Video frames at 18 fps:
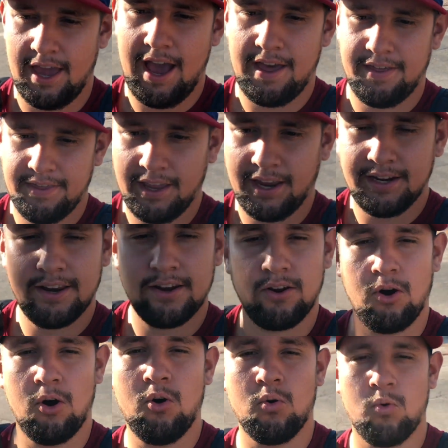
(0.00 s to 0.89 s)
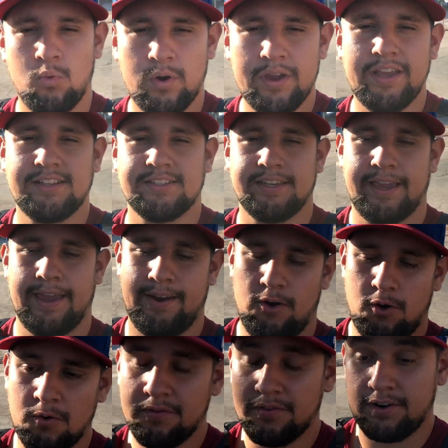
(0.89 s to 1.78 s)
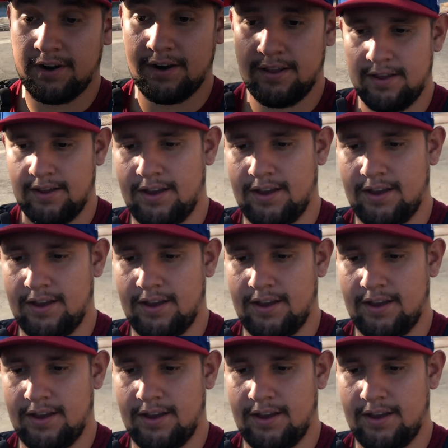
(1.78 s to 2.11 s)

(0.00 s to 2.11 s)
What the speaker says: Yeah, I think I need a whole week to get over it.